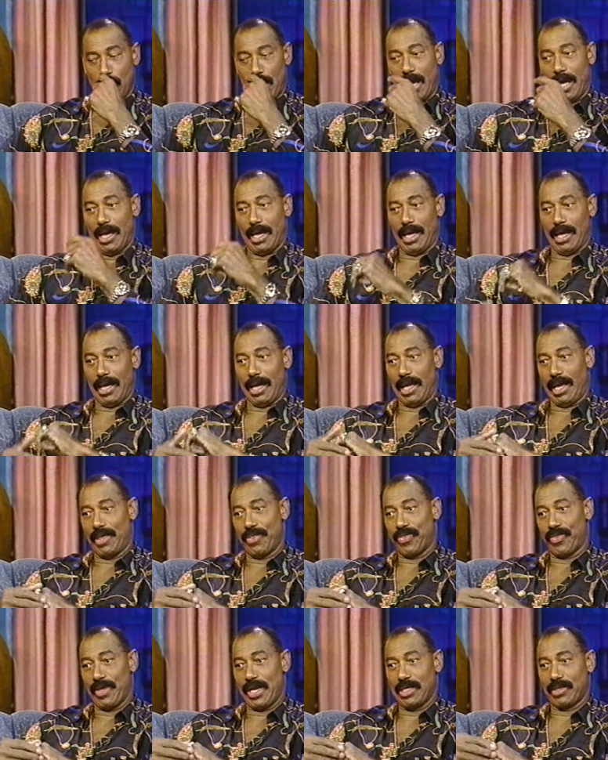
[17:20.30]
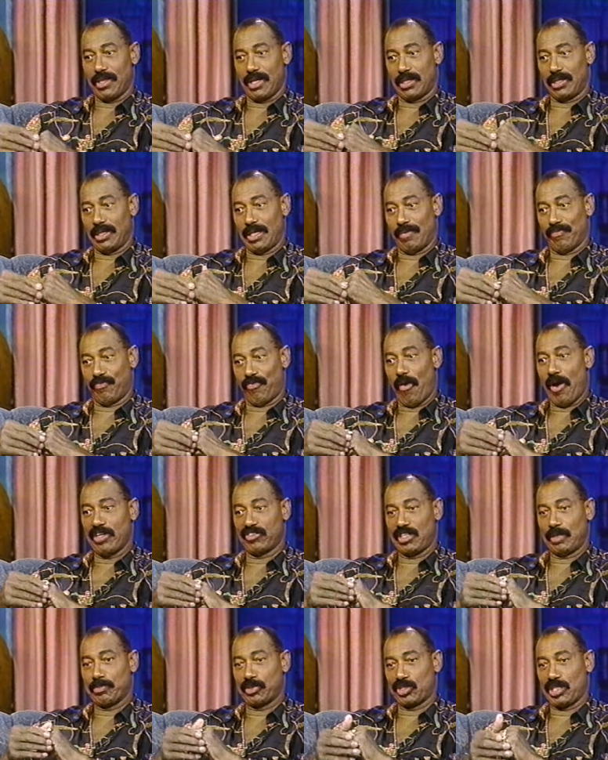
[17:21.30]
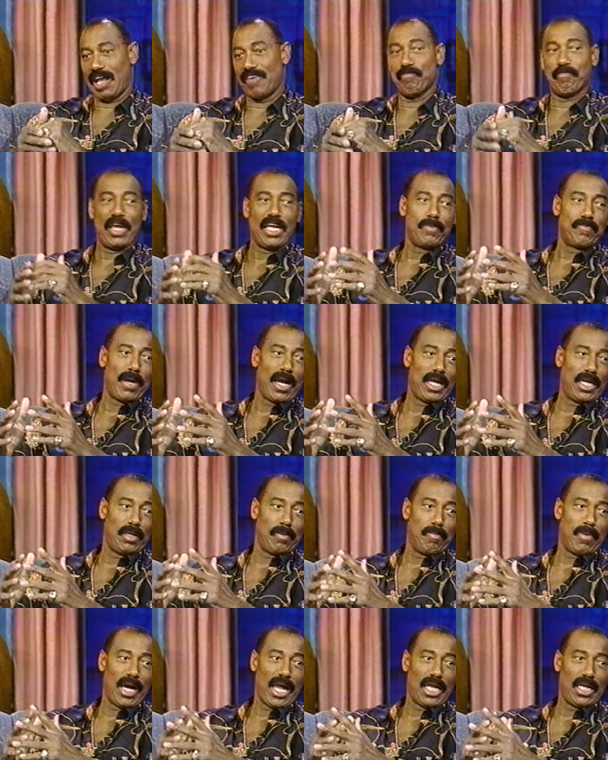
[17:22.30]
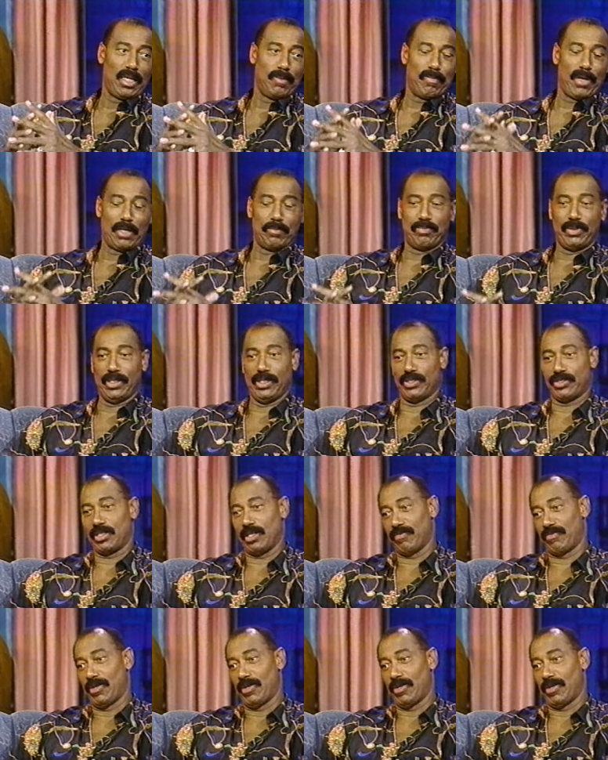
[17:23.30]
Yeah, I, I think that, yeah, as far as I'm concerned, I've made my, my, my peace.